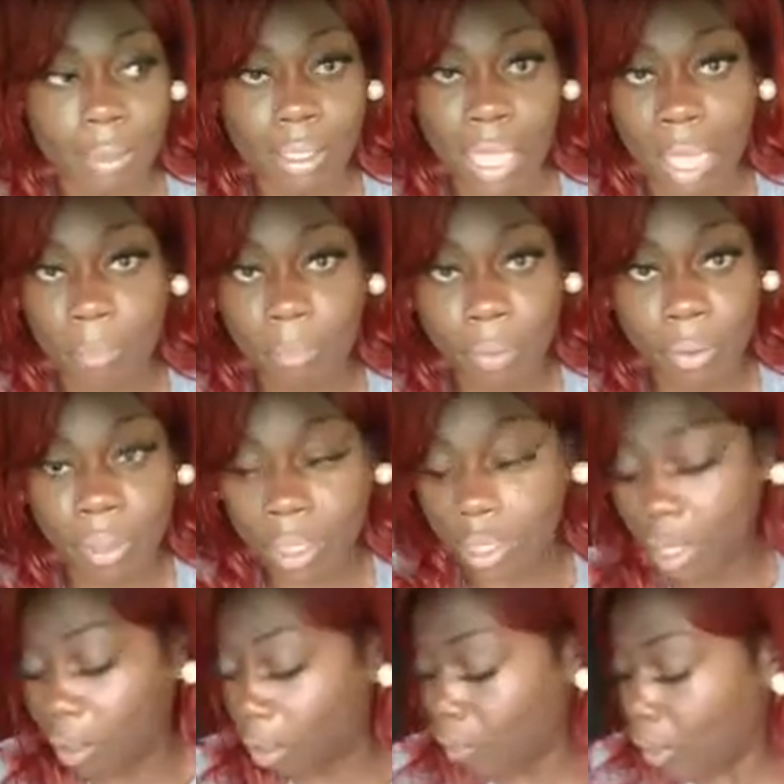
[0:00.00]
It's got pretty
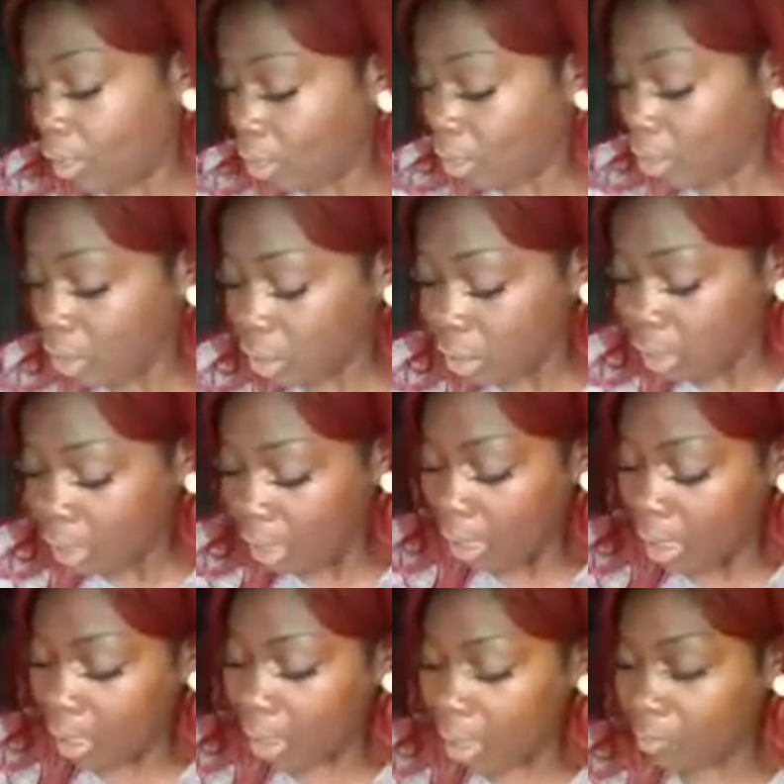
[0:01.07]
decorations
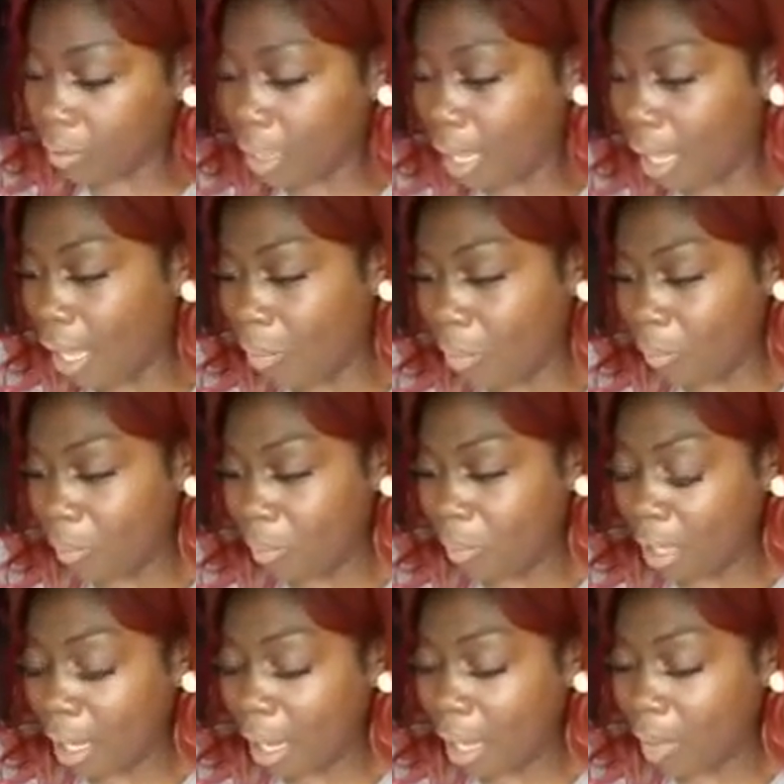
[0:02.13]
and everything. I hate when
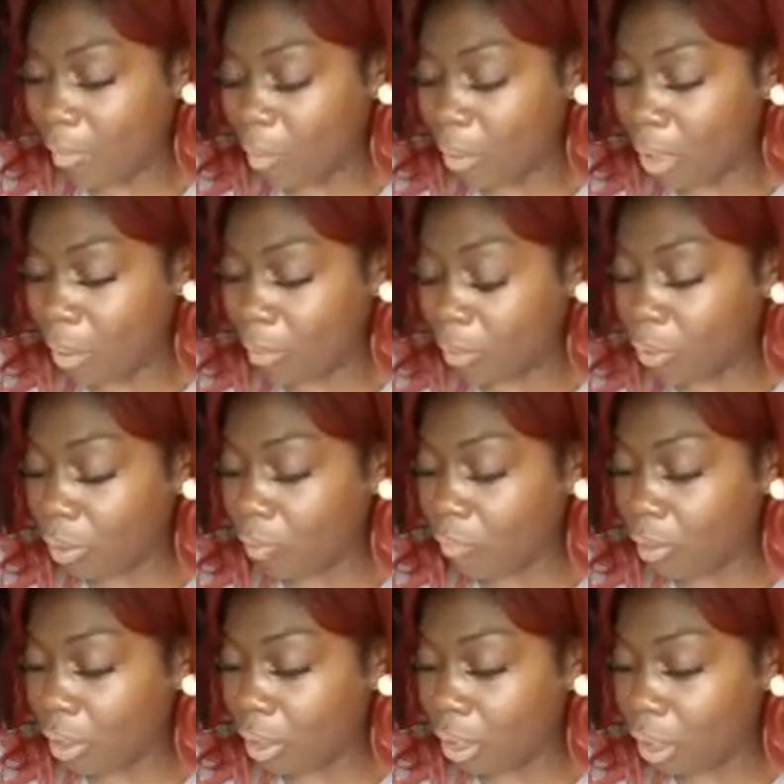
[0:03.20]
people call me when I'm doing a
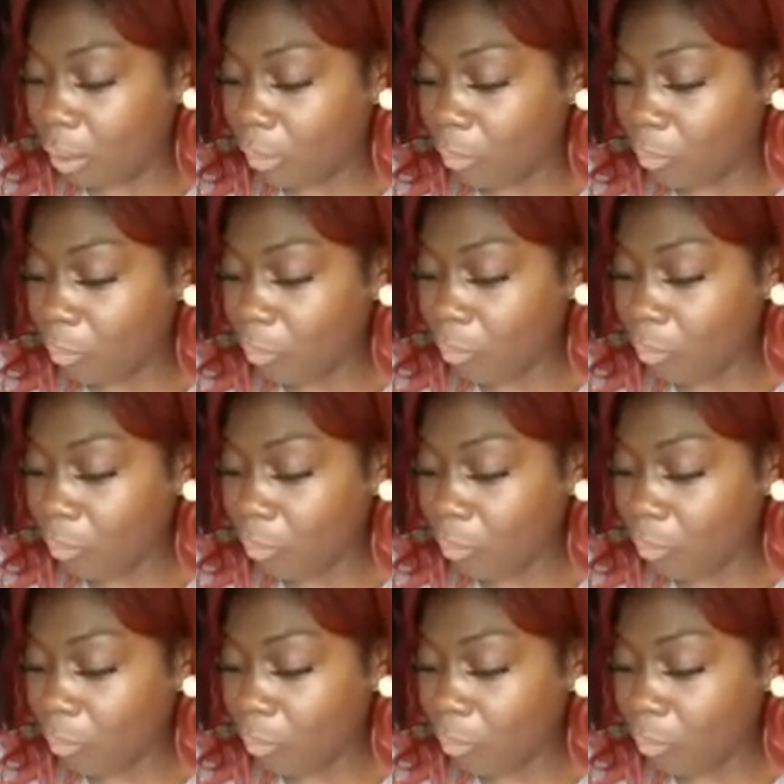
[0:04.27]
video.